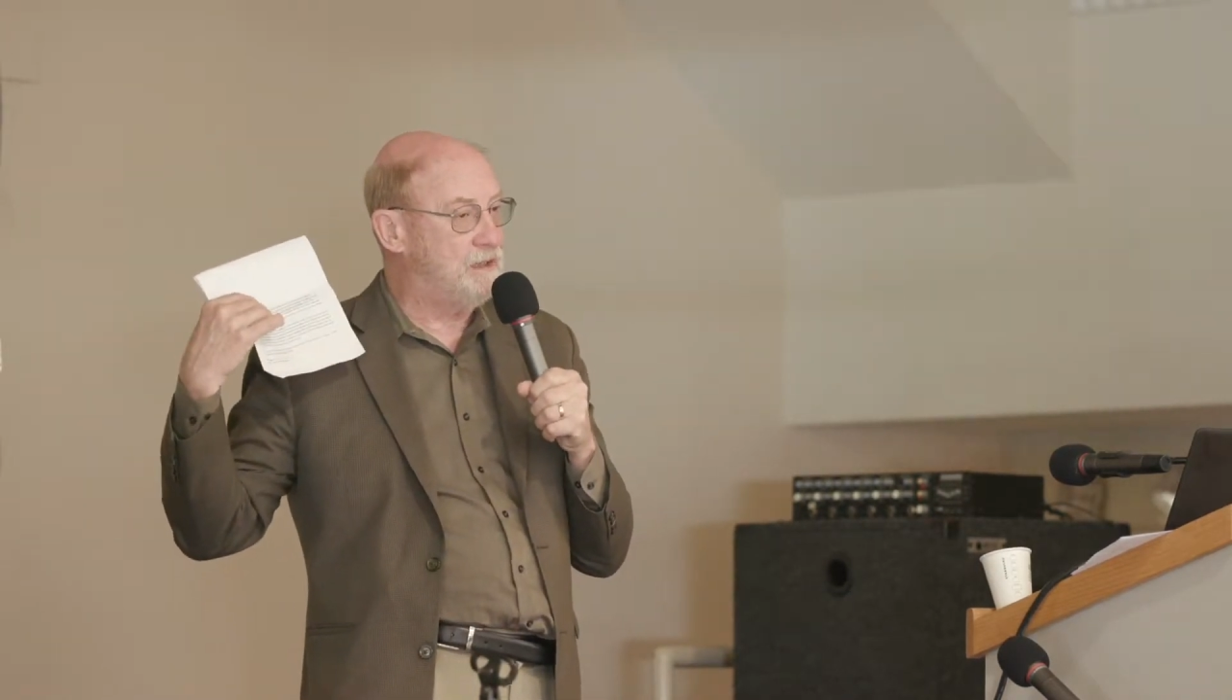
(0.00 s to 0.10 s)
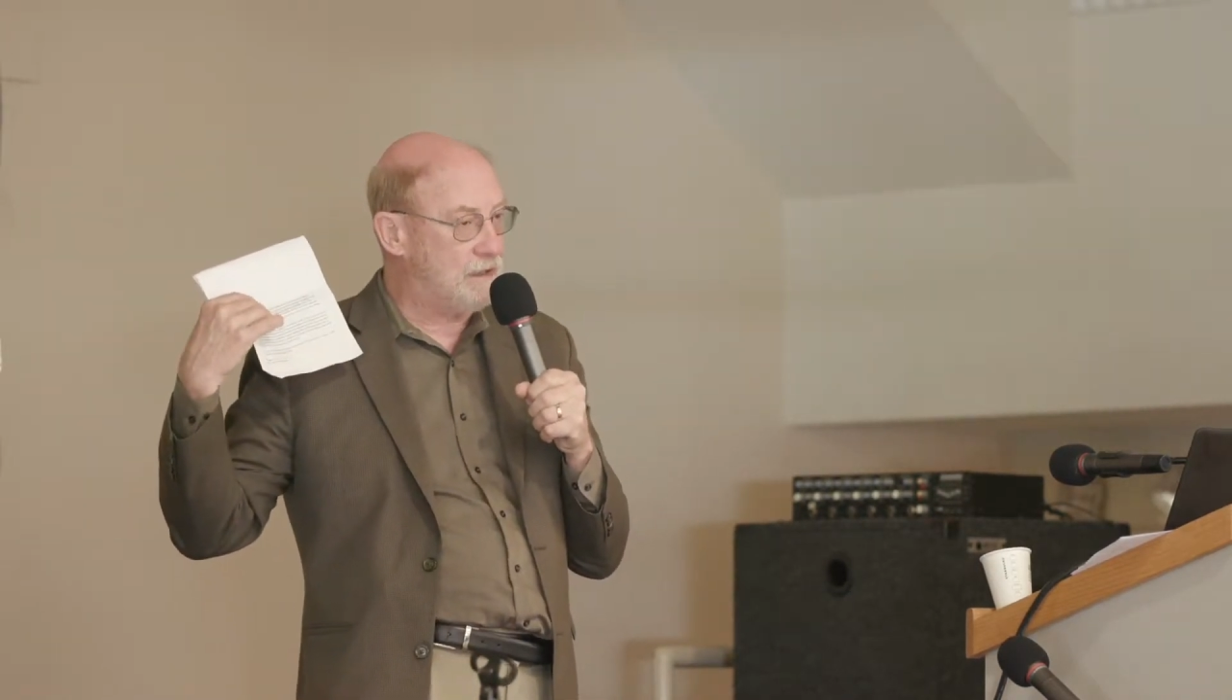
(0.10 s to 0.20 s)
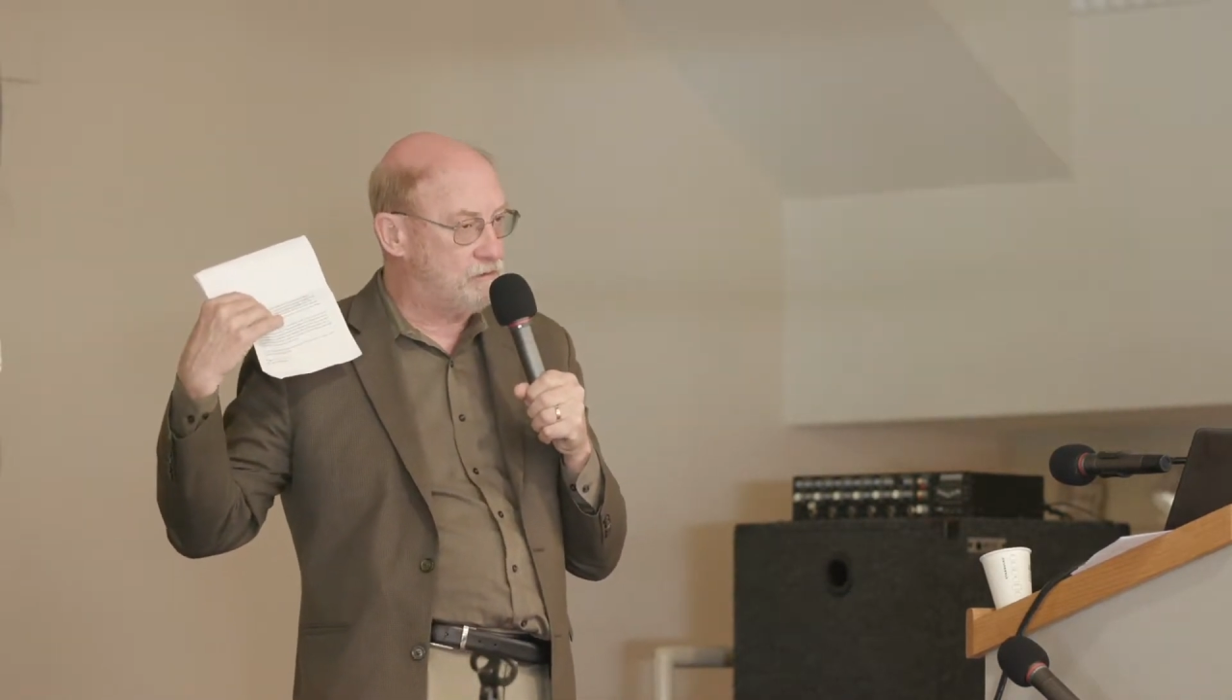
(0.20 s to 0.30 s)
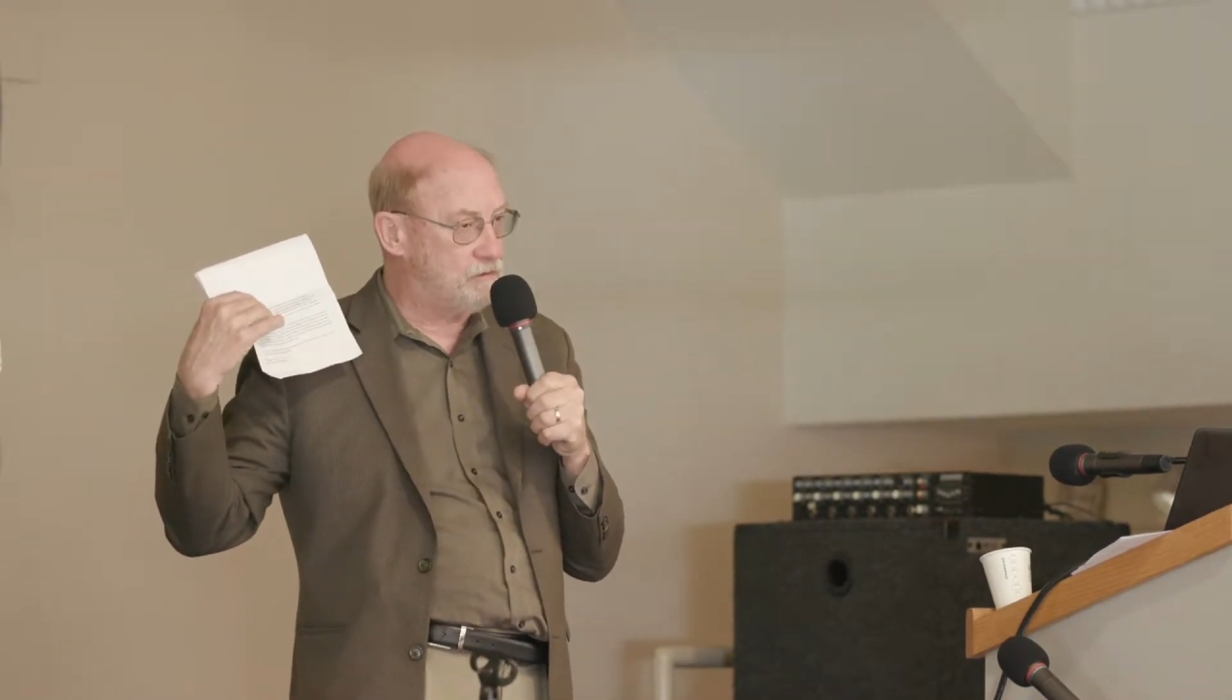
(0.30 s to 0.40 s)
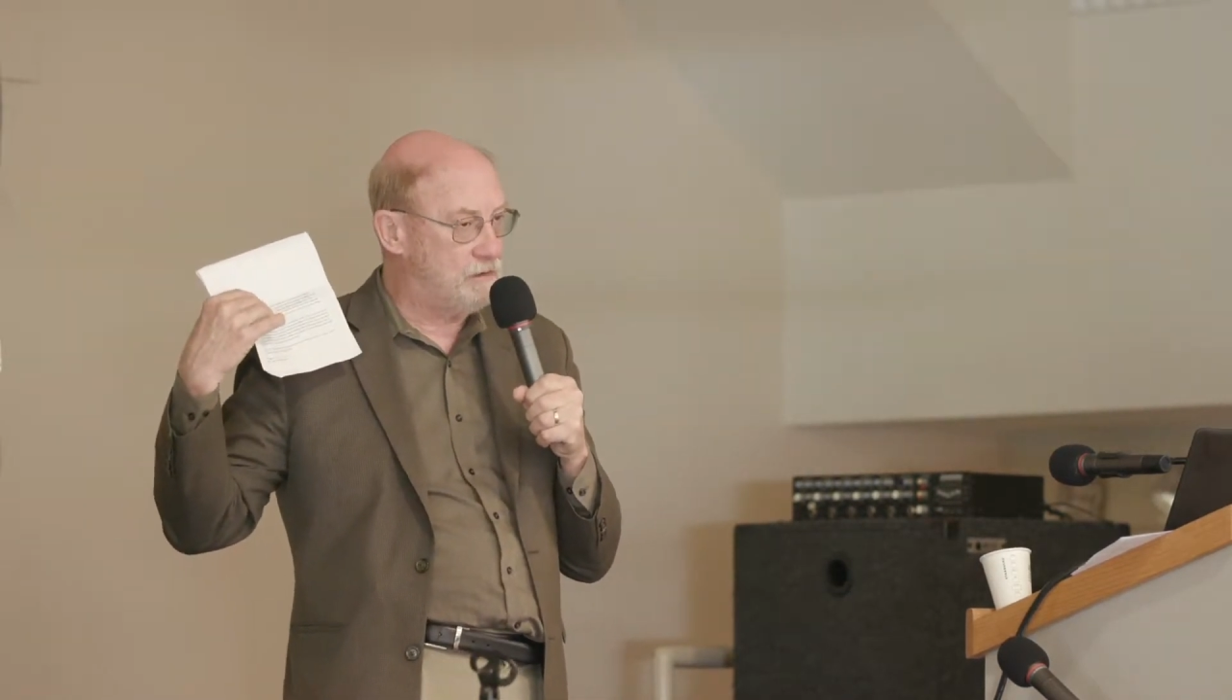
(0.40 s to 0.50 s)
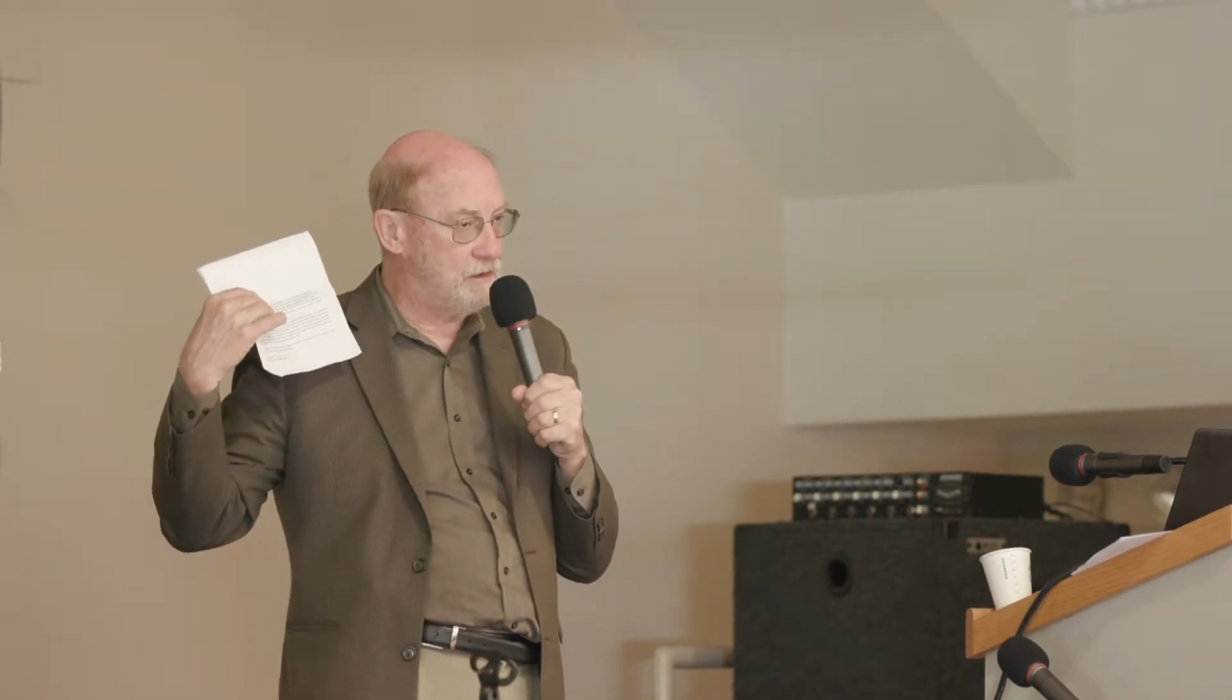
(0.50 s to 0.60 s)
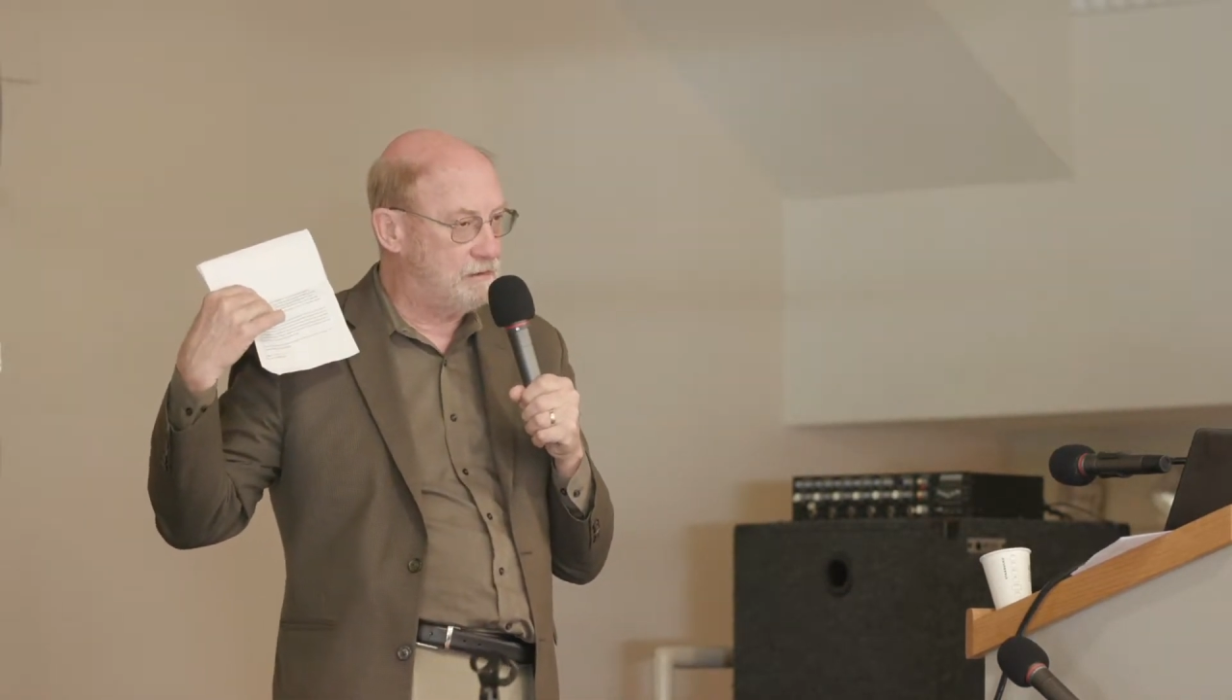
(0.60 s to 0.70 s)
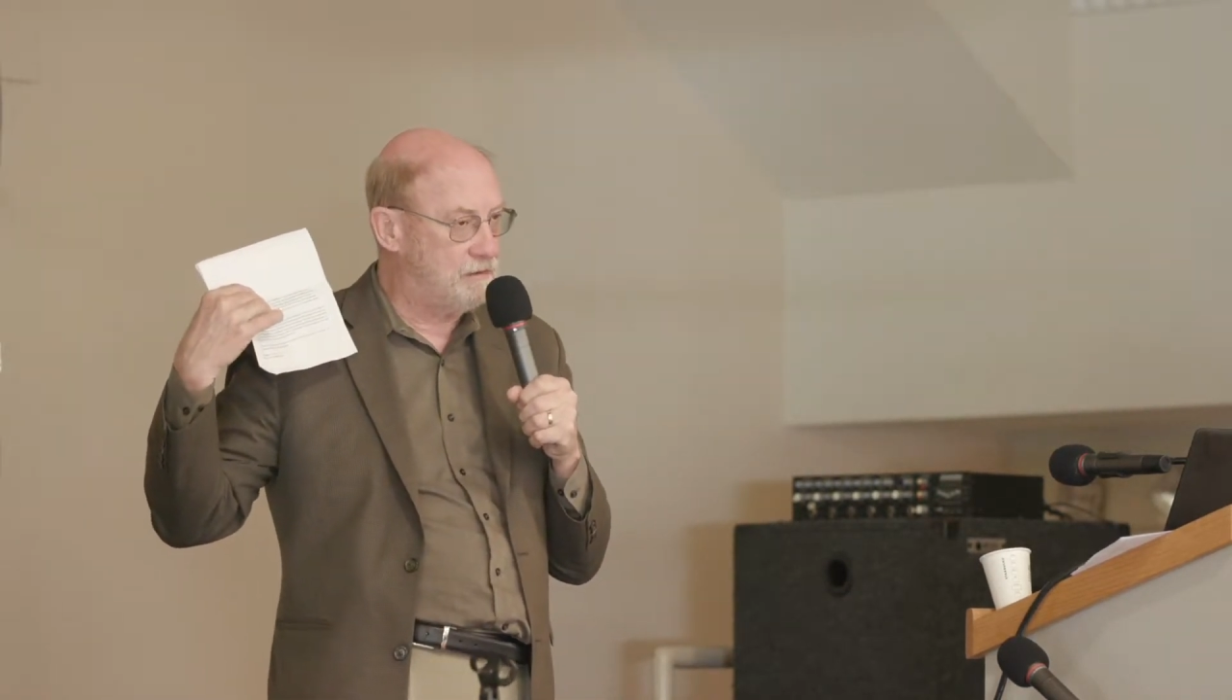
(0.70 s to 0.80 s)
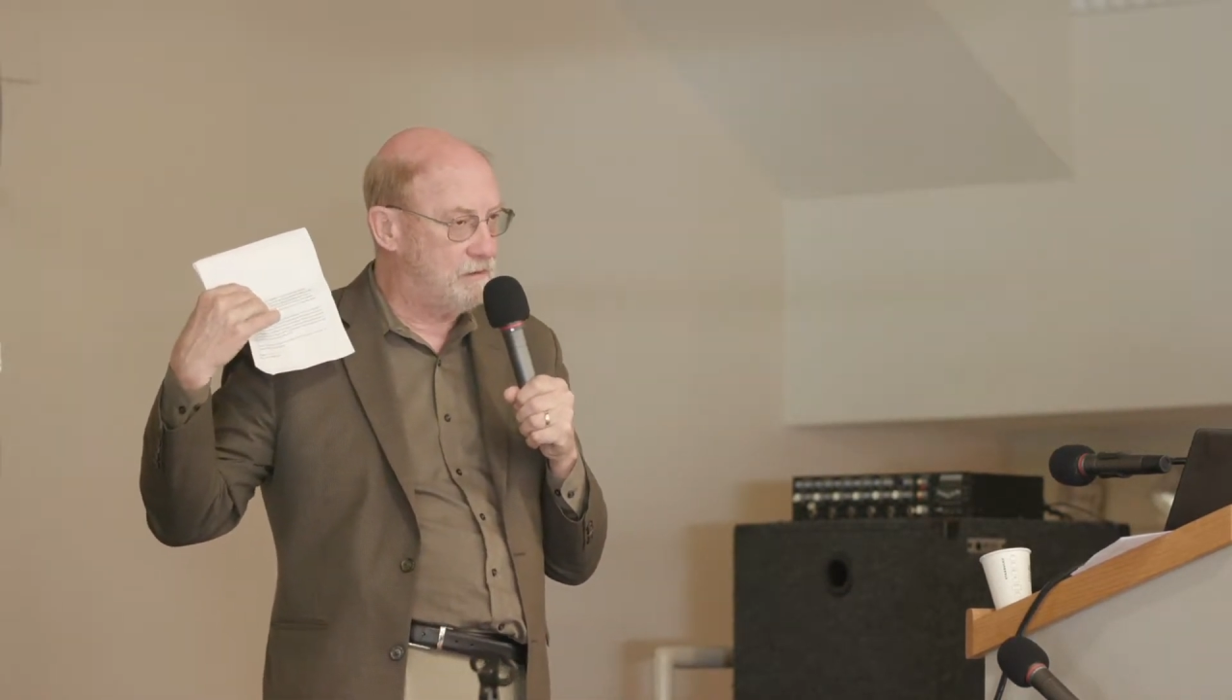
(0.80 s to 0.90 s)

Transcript: yesterday,